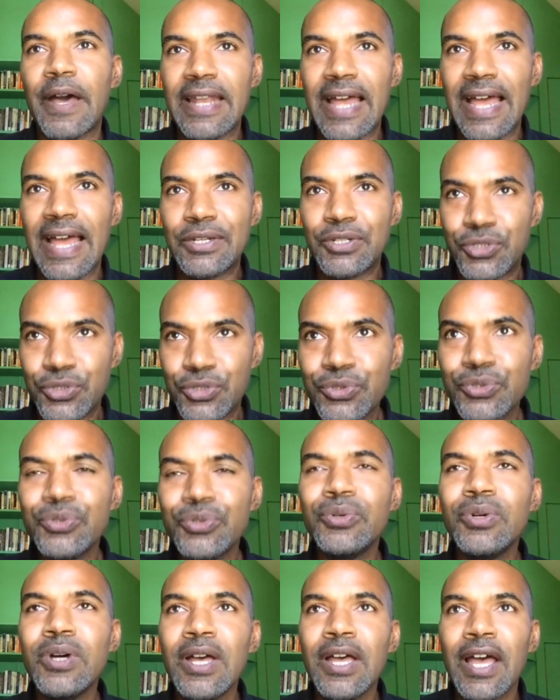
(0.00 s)
but I
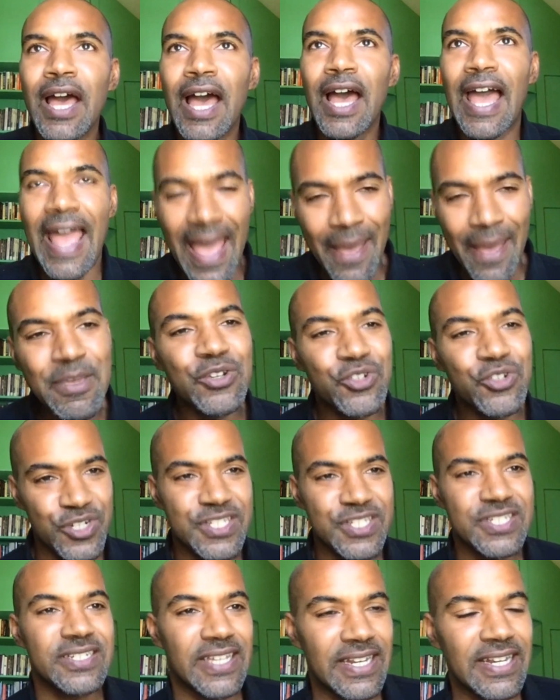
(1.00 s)
do, I am
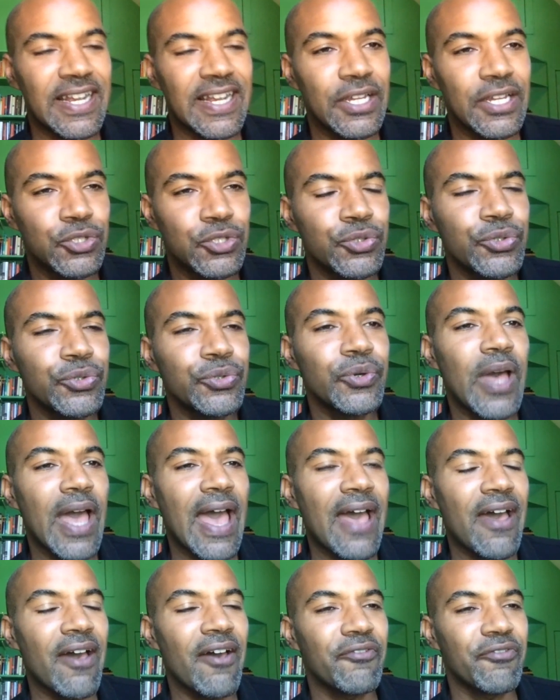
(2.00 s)
interested and I do
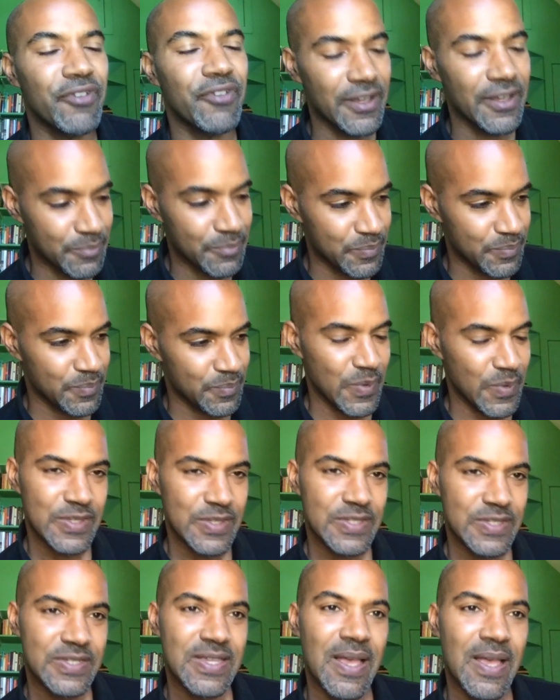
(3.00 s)
have um,
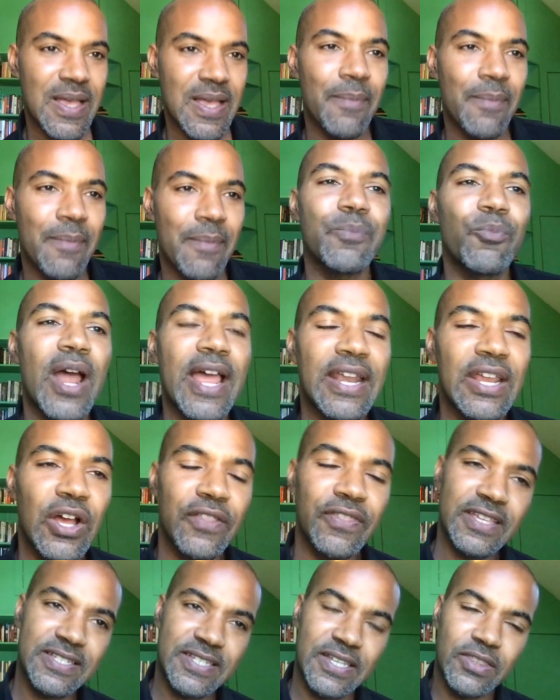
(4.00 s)
some, some writing
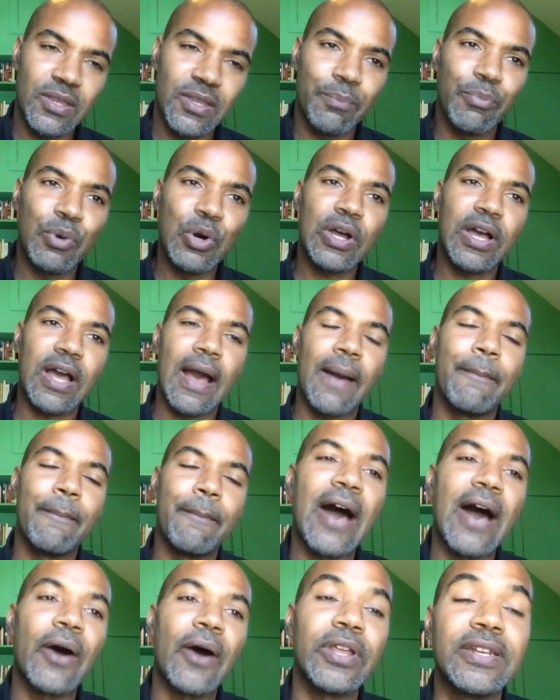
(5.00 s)
on this in the book
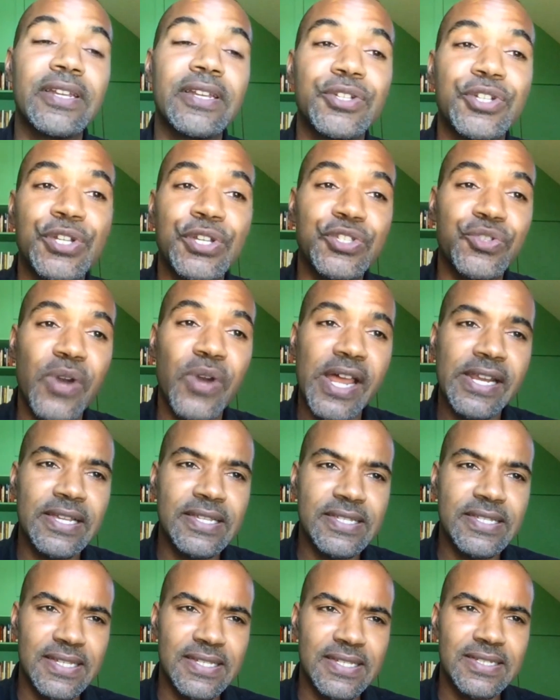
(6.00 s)
about indigenous
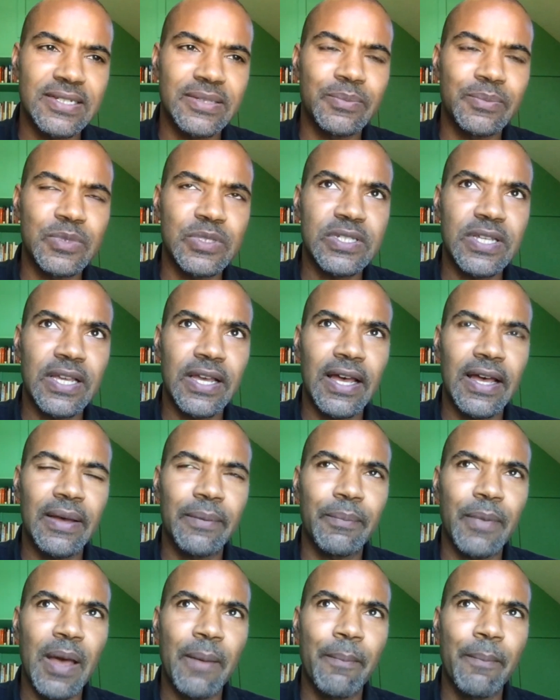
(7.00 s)
writing systems,
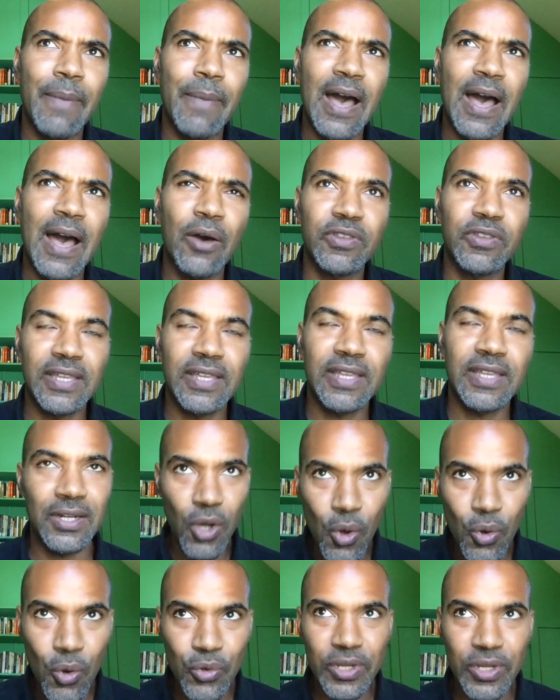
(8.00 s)
um, about the
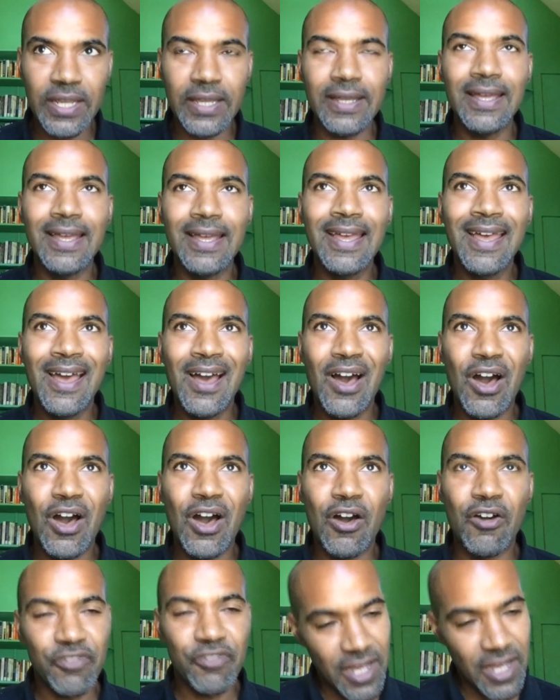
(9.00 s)
encoding
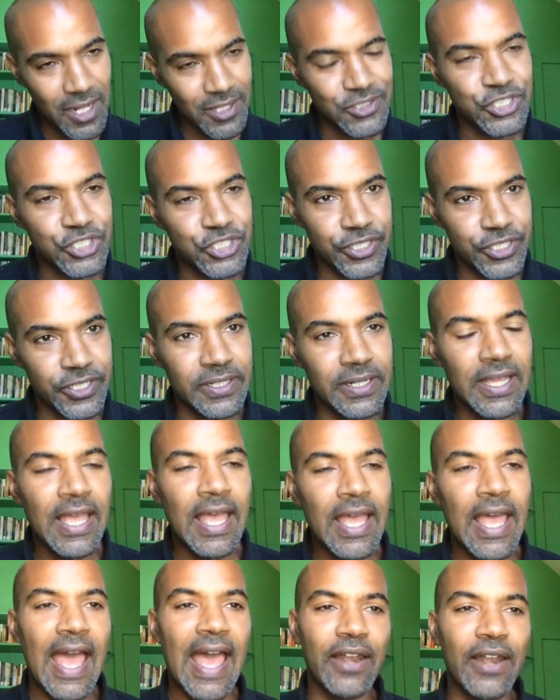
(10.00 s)
of culture
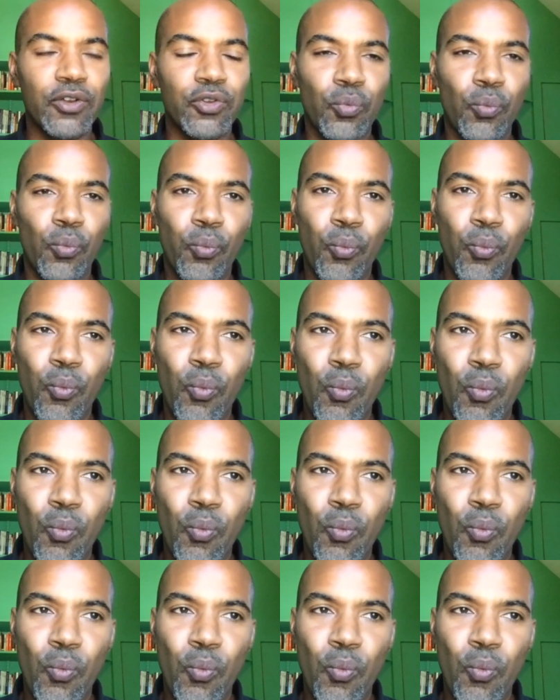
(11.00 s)
and